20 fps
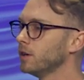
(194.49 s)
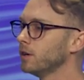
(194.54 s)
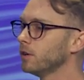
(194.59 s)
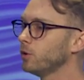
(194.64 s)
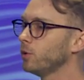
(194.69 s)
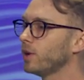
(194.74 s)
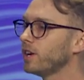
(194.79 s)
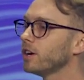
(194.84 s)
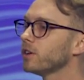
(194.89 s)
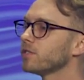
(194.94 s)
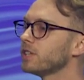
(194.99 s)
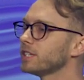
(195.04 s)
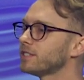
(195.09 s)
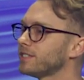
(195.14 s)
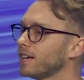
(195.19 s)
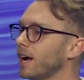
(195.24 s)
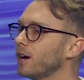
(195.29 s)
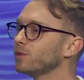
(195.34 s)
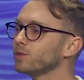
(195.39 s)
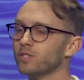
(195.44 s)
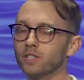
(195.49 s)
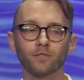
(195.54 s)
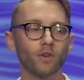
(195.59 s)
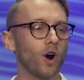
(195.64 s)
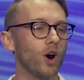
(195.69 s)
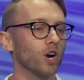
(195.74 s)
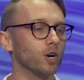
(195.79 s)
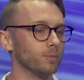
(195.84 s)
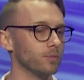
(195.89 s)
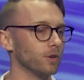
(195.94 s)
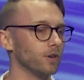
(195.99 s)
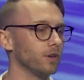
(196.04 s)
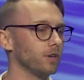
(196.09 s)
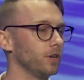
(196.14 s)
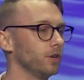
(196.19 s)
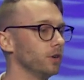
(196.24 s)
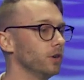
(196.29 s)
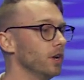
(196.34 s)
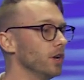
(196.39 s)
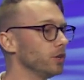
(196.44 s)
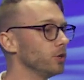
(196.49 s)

You hear the sounds of armor, you,